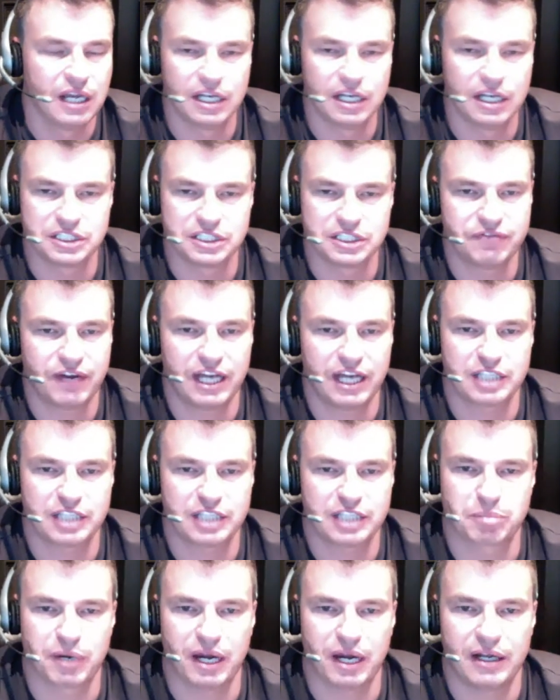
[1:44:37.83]
she finds
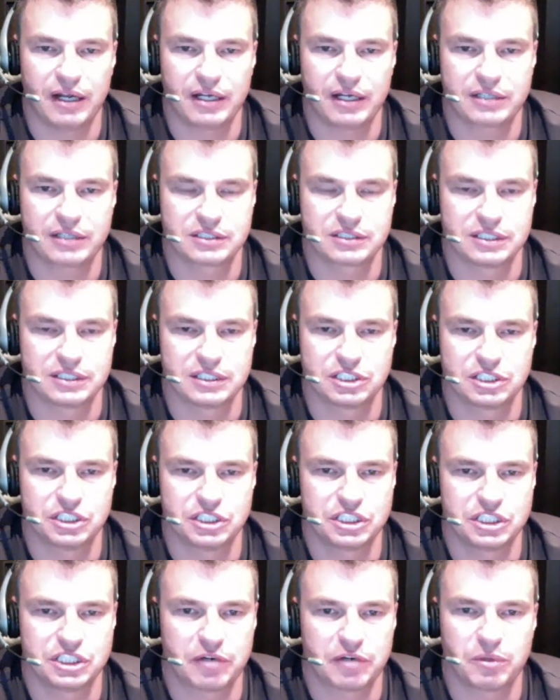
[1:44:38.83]
products. She
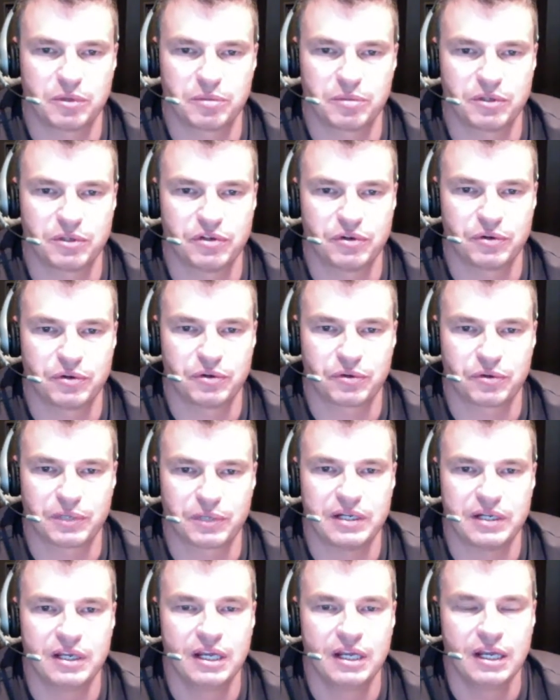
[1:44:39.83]
shared with me 2 or
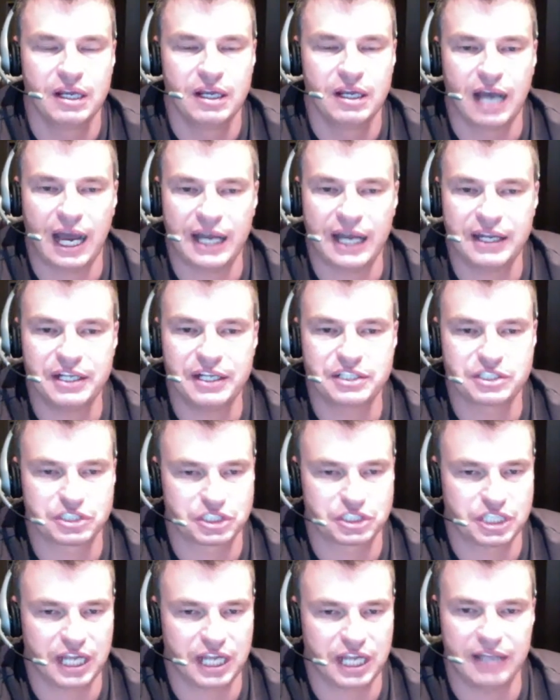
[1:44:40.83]
3 ideas that
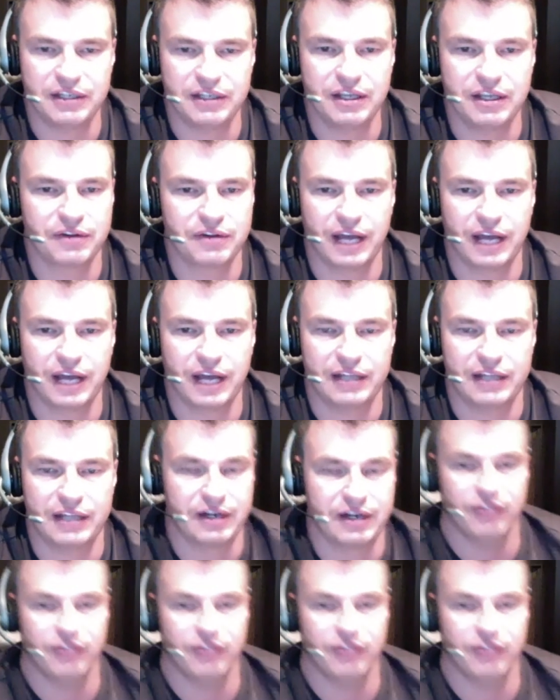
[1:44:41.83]
she had the other night that I